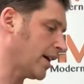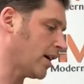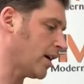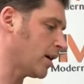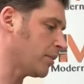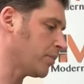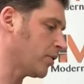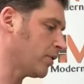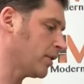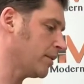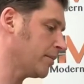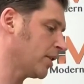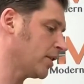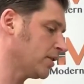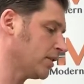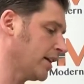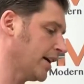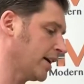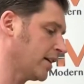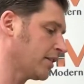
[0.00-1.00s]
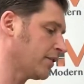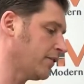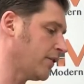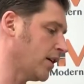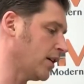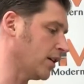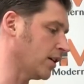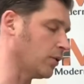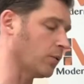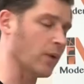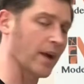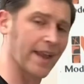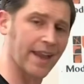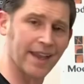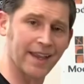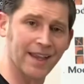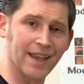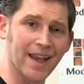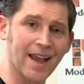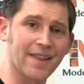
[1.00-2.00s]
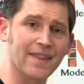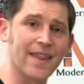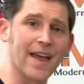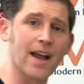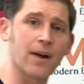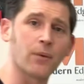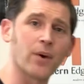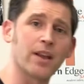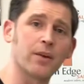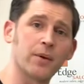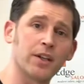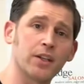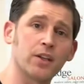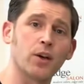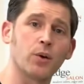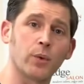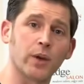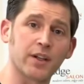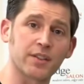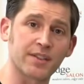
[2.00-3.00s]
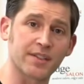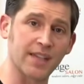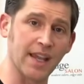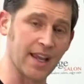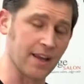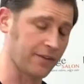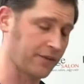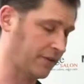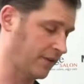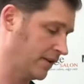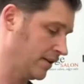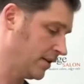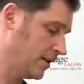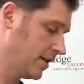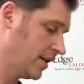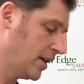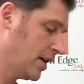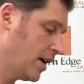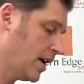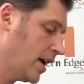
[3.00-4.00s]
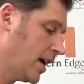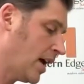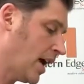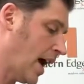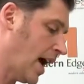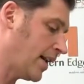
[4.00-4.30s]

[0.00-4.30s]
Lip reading: our perimeter length fall away, and that way we know we're safe. And